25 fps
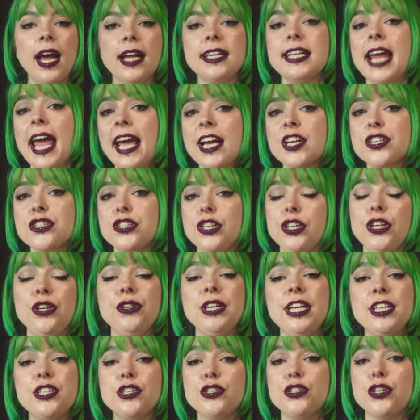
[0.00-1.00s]
Next, you
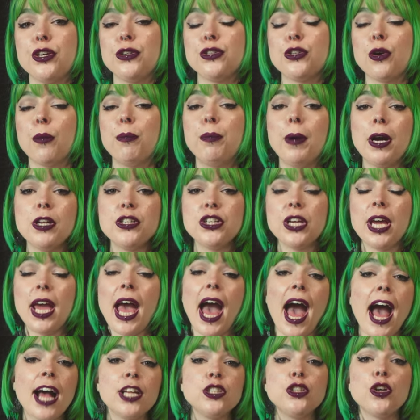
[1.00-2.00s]
need to choose your budget
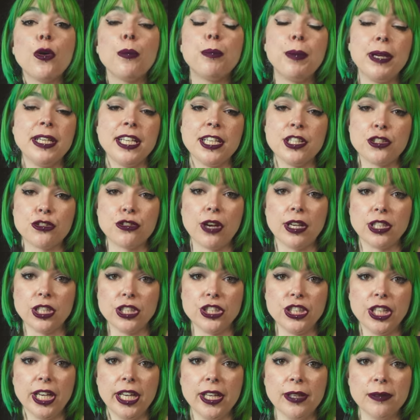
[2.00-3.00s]
and your bidding
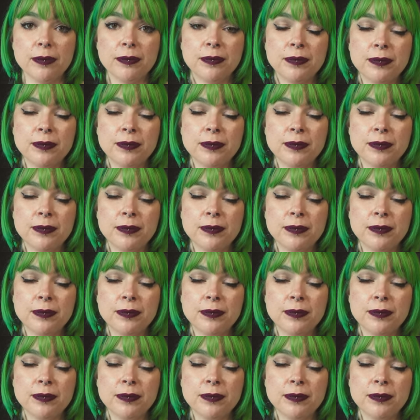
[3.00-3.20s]
strategy.